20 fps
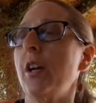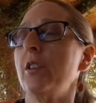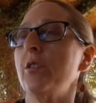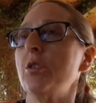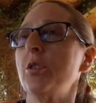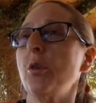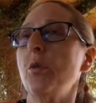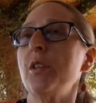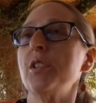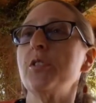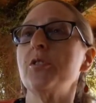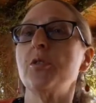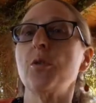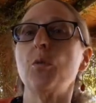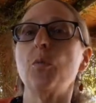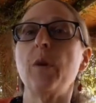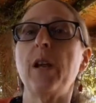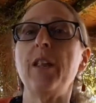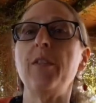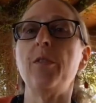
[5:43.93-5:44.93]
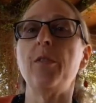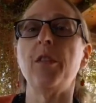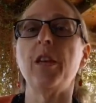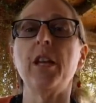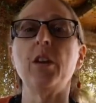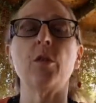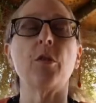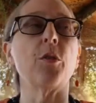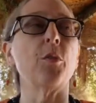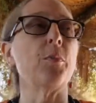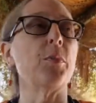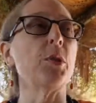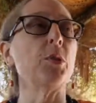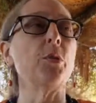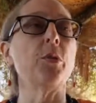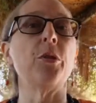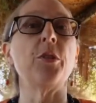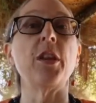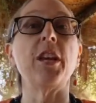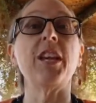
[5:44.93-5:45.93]
show us the red thing or the blue
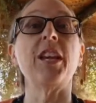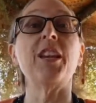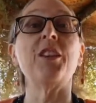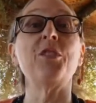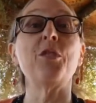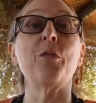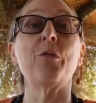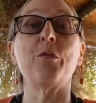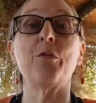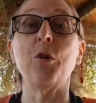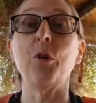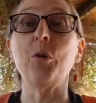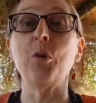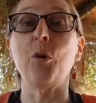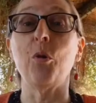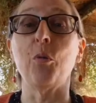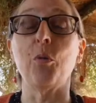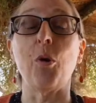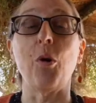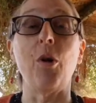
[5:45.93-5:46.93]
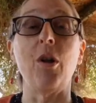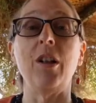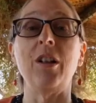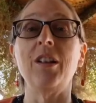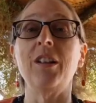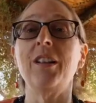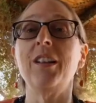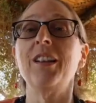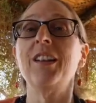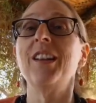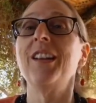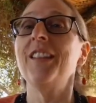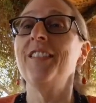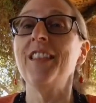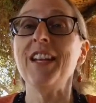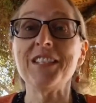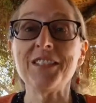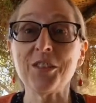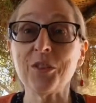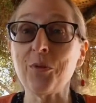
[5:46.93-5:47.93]
thing in your photo roll.
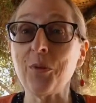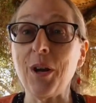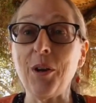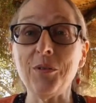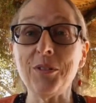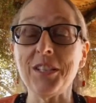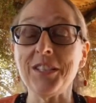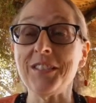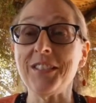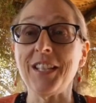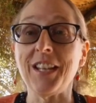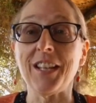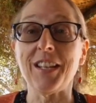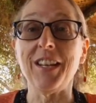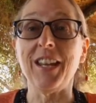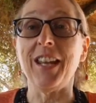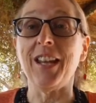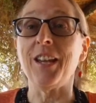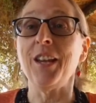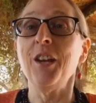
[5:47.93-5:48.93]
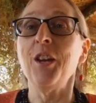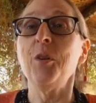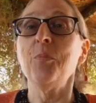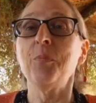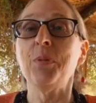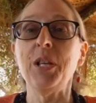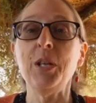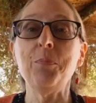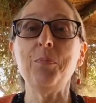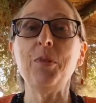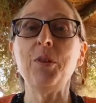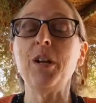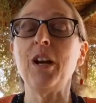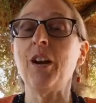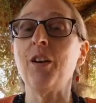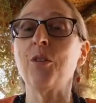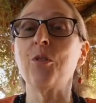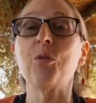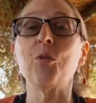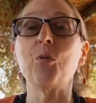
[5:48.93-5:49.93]
That's a grounding technique. People
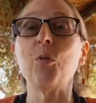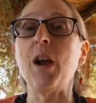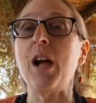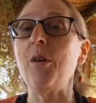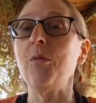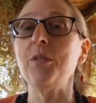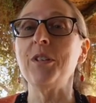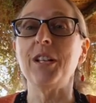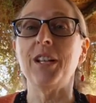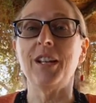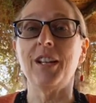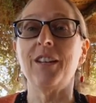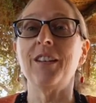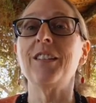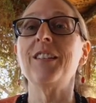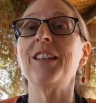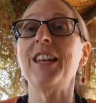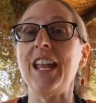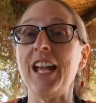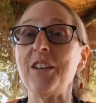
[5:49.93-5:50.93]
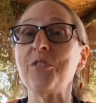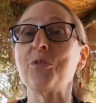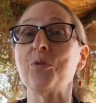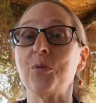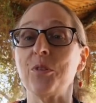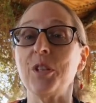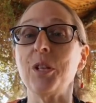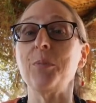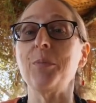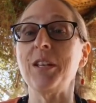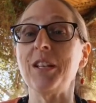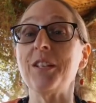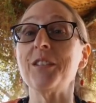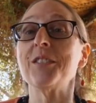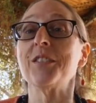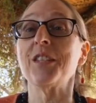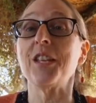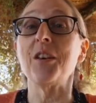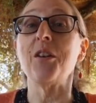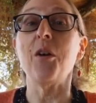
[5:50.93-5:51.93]
are grounding naturally
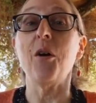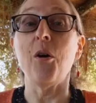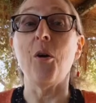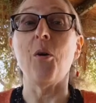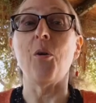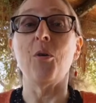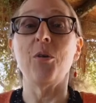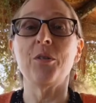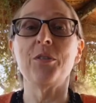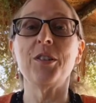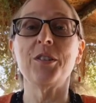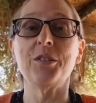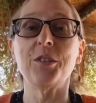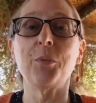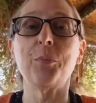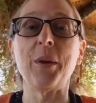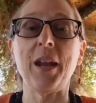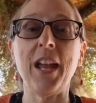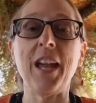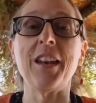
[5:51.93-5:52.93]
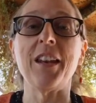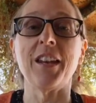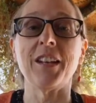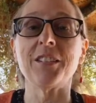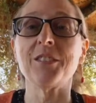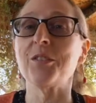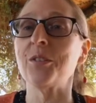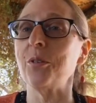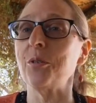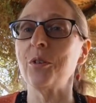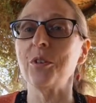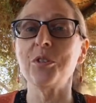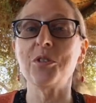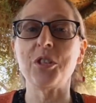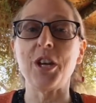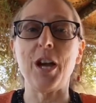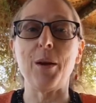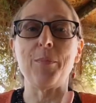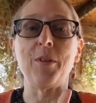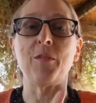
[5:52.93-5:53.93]
because they know that they're panicked. So good
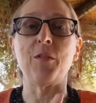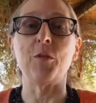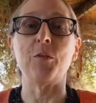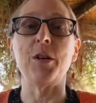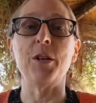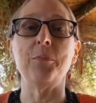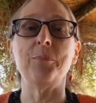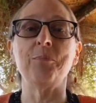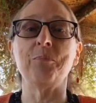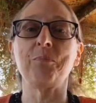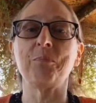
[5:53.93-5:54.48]
job, everyone.